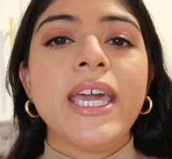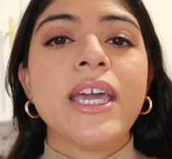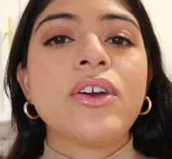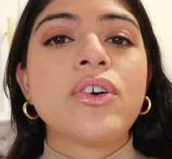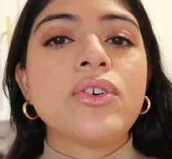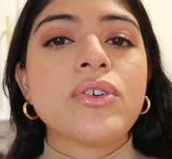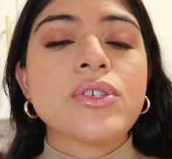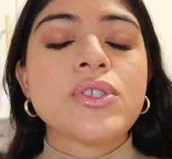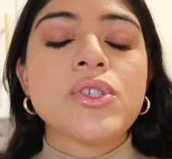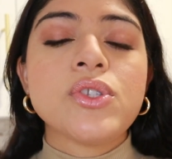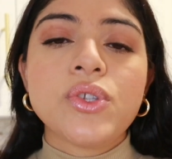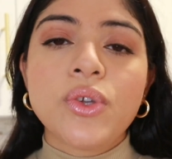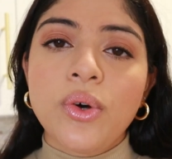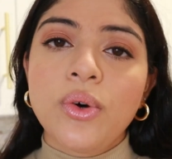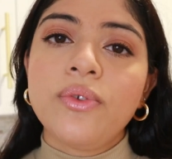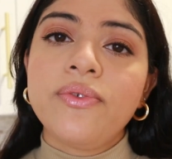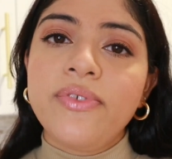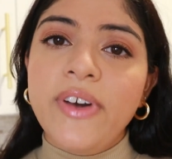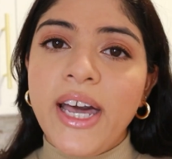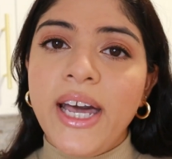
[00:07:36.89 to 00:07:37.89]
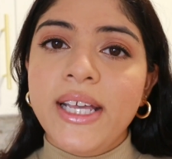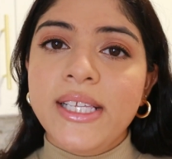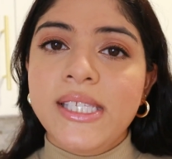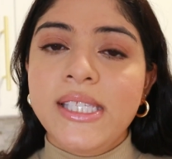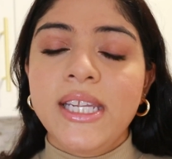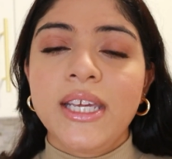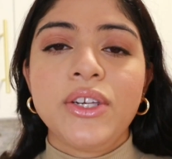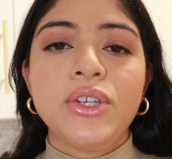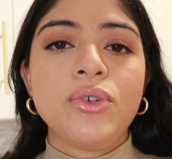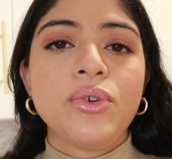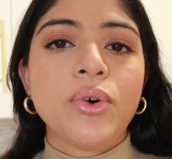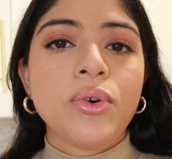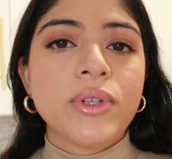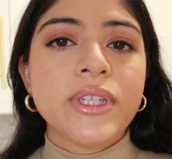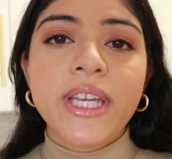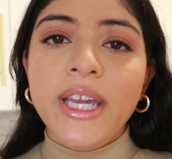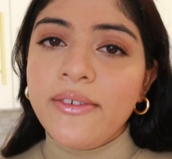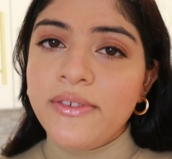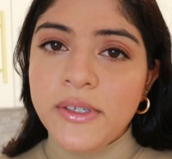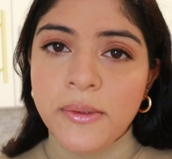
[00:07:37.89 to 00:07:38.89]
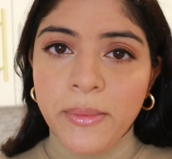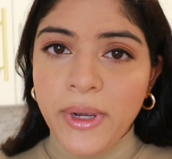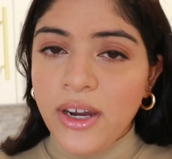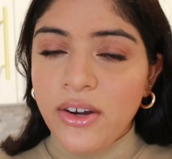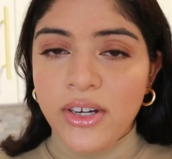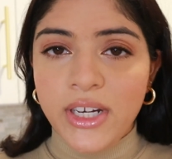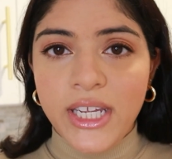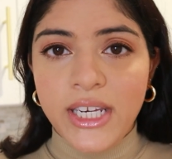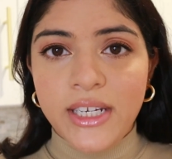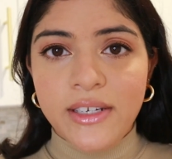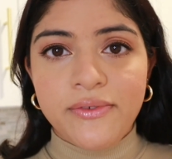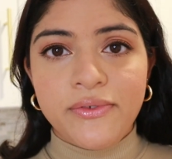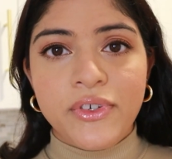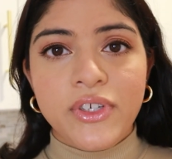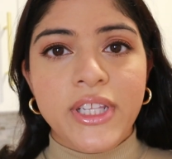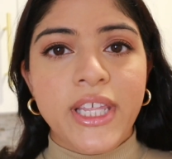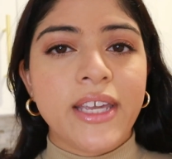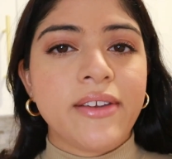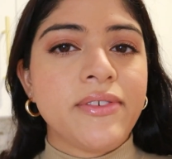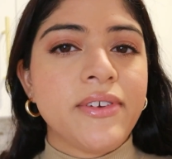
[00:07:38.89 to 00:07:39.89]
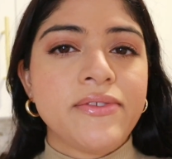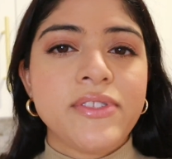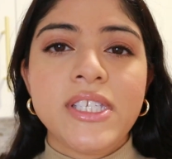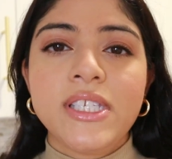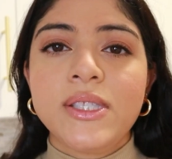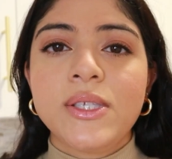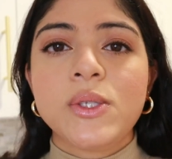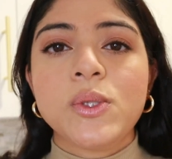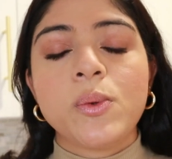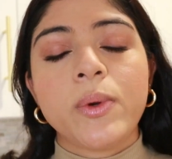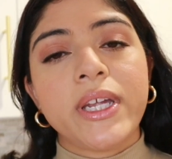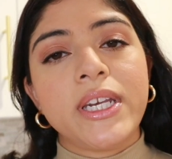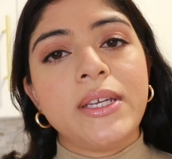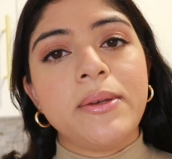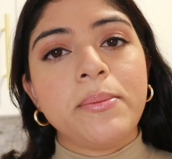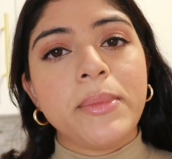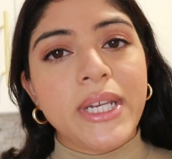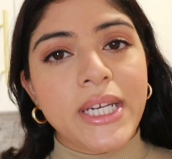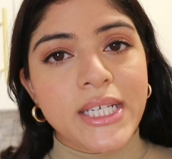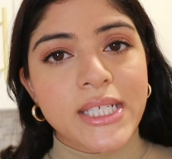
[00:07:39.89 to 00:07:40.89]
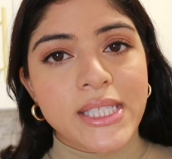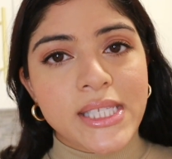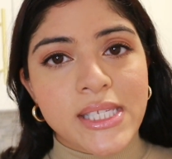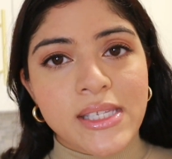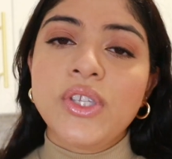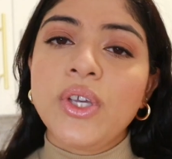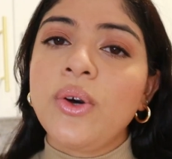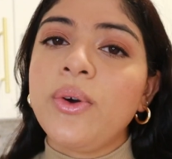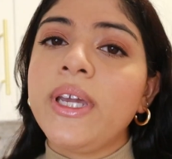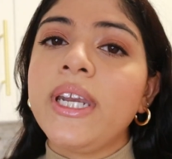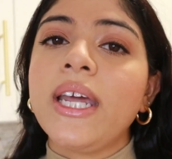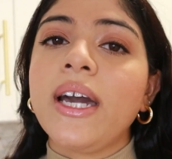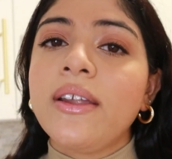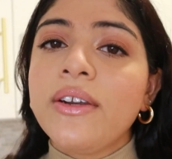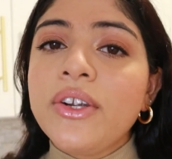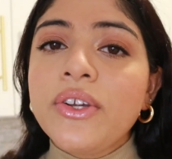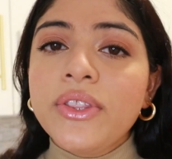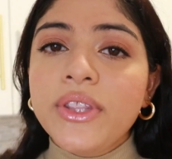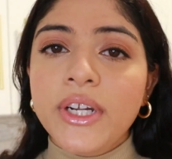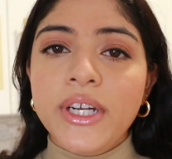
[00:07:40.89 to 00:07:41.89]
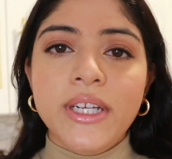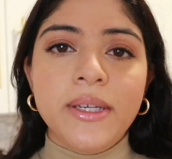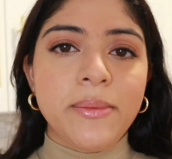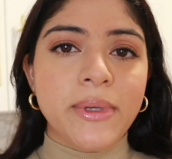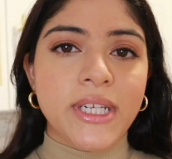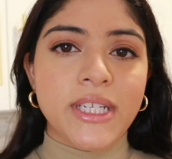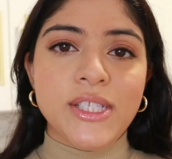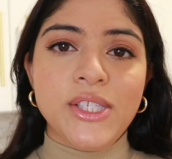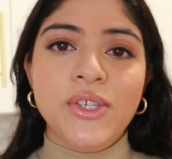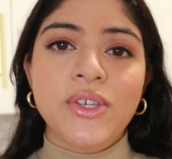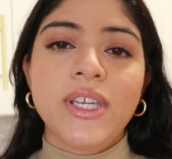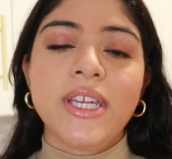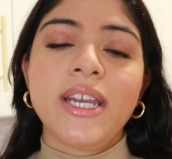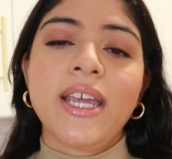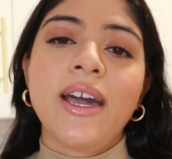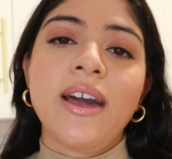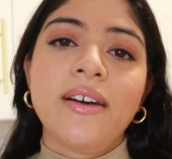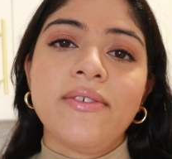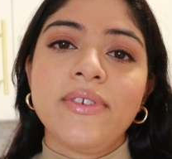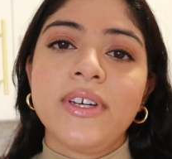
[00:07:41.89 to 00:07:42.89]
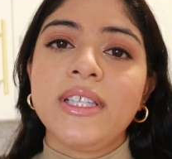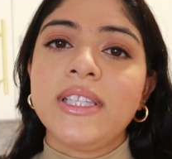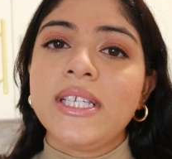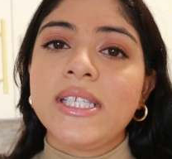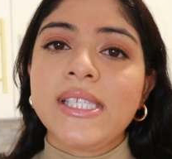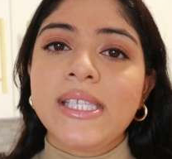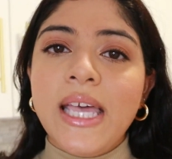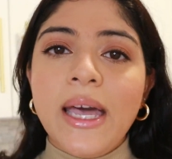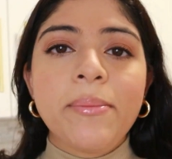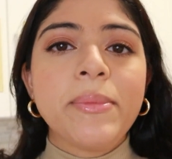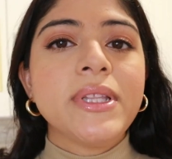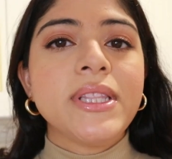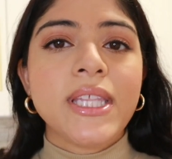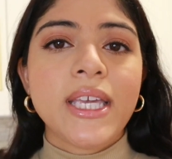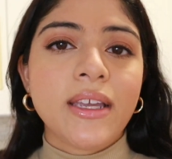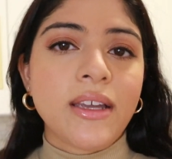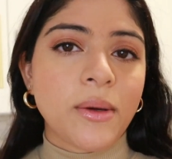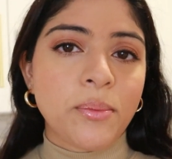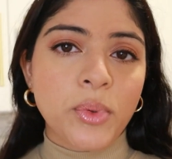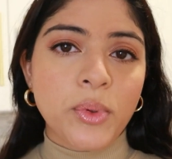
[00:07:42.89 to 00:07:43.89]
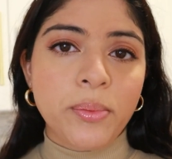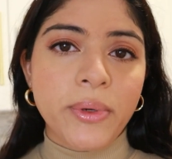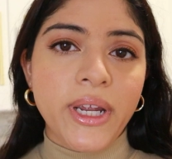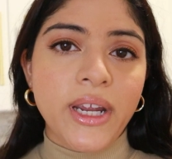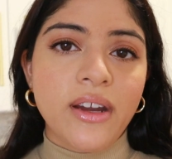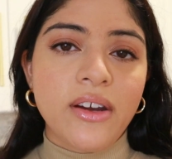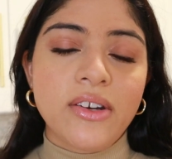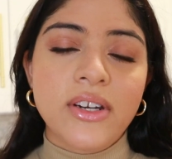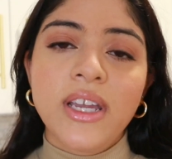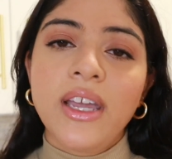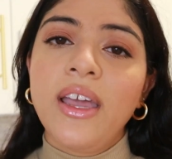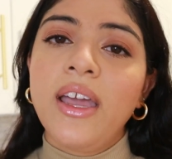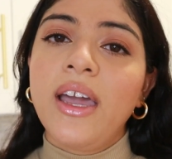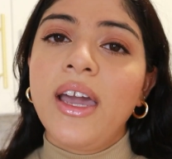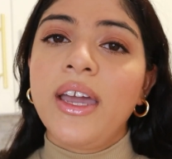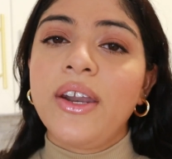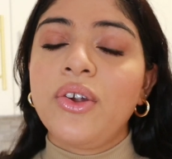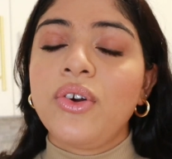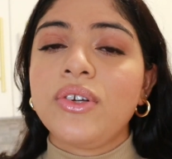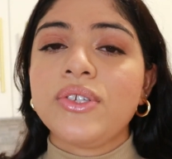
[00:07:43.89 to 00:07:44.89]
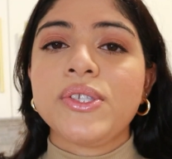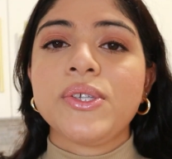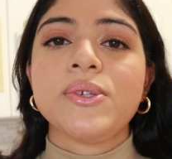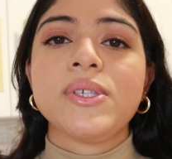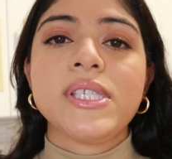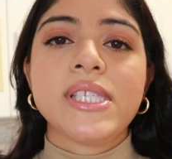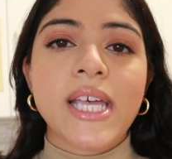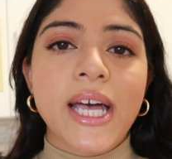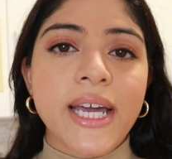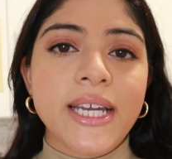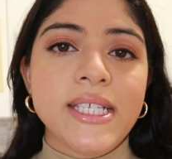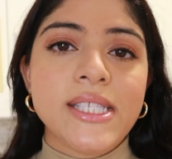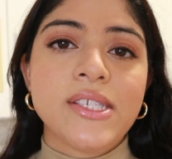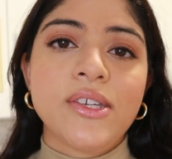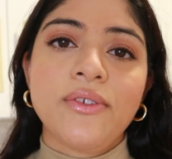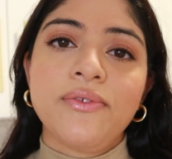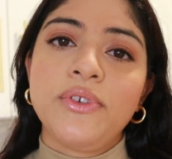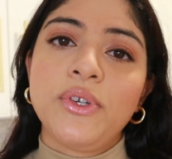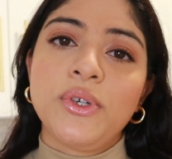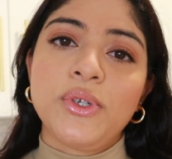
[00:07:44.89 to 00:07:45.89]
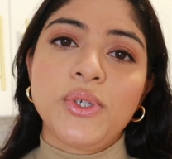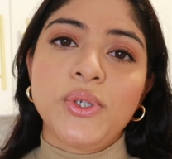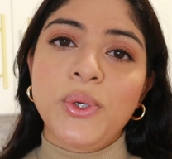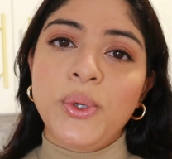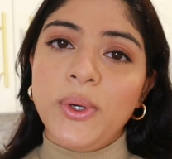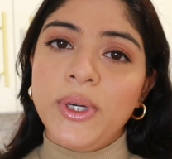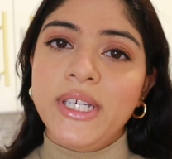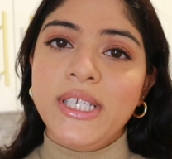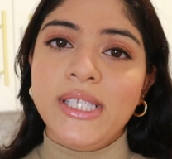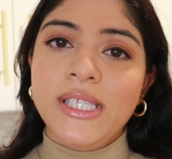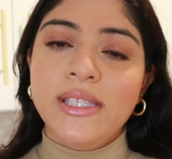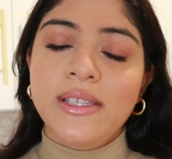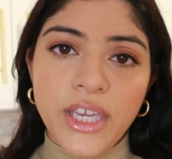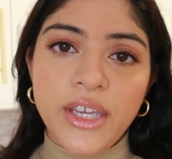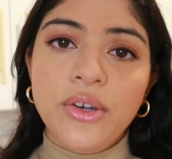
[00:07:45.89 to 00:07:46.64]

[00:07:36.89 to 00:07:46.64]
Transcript: It cooks so fast and you only have to marinate it for like 15 to 20 minutes. So in under 30 minutes, you can have the salmon tikka prepared and also sides of your choice.